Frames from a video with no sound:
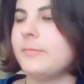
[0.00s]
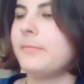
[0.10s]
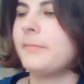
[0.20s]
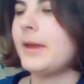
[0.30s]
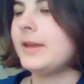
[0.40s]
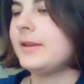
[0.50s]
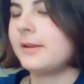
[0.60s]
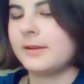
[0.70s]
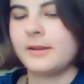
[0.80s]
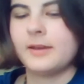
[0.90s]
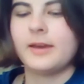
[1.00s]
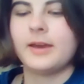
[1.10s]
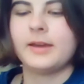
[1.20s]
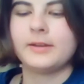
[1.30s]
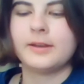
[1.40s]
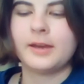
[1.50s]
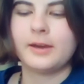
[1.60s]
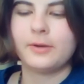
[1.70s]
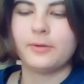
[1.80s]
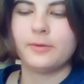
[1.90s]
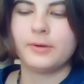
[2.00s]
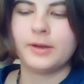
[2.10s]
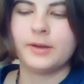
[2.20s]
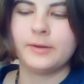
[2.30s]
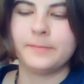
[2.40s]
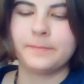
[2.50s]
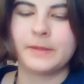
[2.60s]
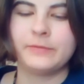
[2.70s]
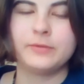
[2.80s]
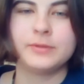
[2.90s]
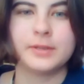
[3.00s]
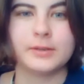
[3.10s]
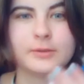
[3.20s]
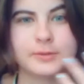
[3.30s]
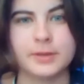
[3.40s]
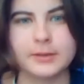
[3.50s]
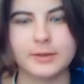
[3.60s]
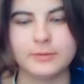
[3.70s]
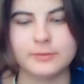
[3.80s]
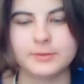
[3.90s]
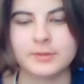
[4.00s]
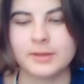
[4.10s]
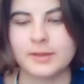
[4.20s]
make, and how if you stick your tongue out,